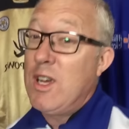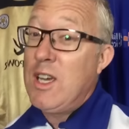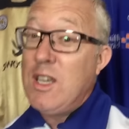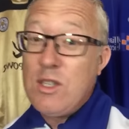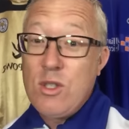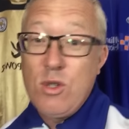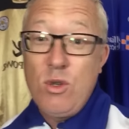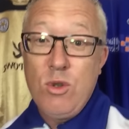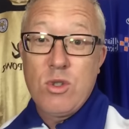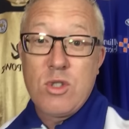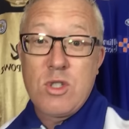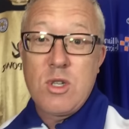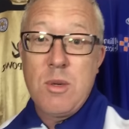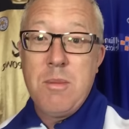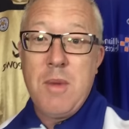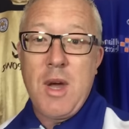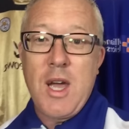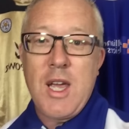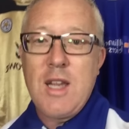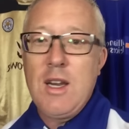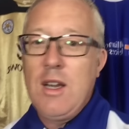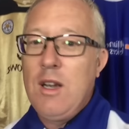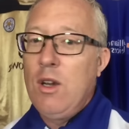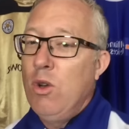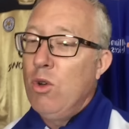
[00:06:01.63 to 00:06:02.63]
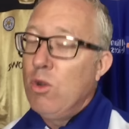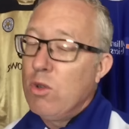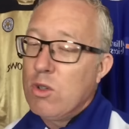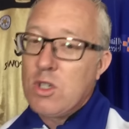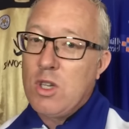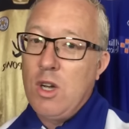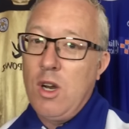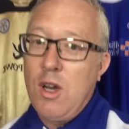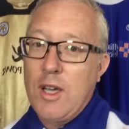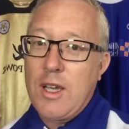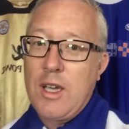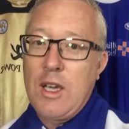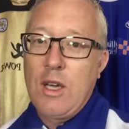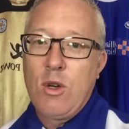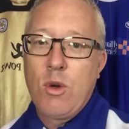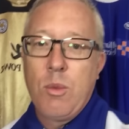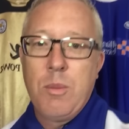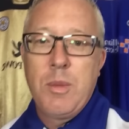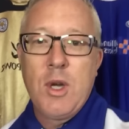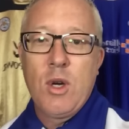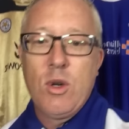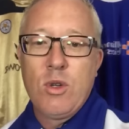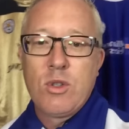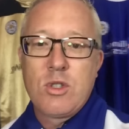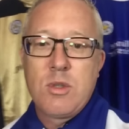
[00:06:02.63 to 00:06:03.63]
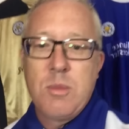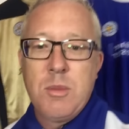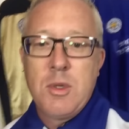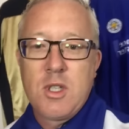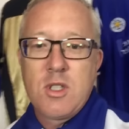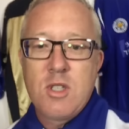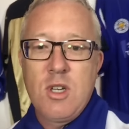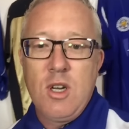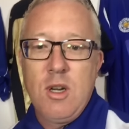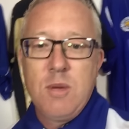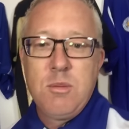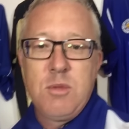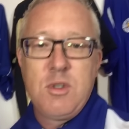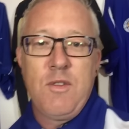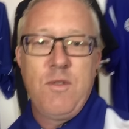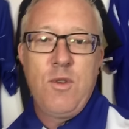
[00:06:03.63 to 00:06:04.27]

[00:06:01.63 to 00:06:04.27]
is awesome. He looks like he could be awesome at times,